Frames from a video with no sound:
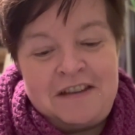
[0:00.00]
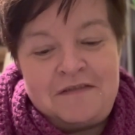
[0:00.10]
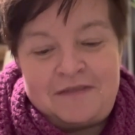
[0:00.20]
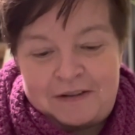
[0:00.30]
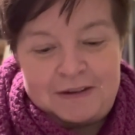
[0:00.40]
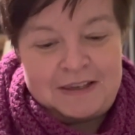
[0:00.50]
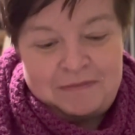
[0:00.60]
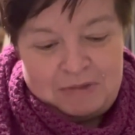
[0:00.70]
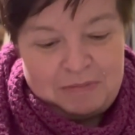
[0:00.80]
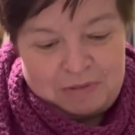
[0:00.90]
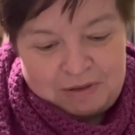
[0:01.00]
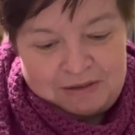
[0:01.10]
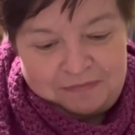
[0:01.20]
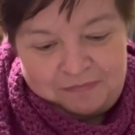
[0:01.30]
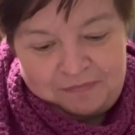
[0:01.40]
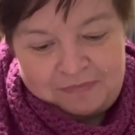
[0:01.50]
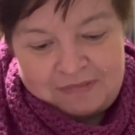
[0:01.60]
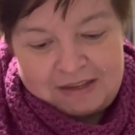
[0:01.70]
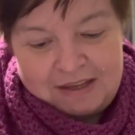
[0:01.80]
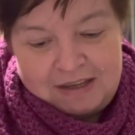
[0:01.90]
Very simply put.
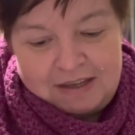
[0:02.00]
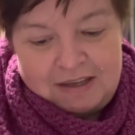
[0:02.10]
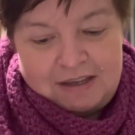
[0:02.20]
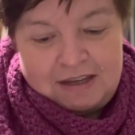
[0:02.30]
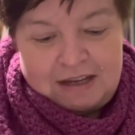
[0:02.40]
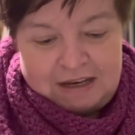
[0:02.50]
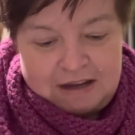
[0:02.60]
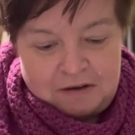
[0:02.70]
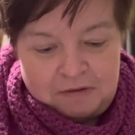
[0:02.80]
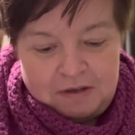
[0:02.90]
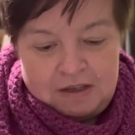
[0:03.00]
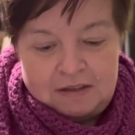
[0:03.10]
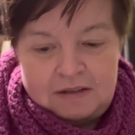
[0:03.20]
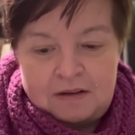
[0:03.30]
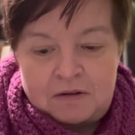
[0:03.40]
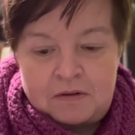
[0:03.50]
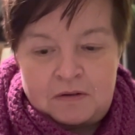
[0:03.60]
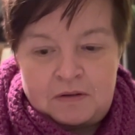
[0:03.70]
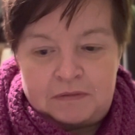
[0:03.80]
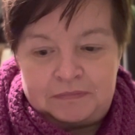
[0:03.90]
Anyhow,
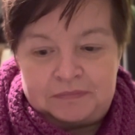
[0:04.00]
so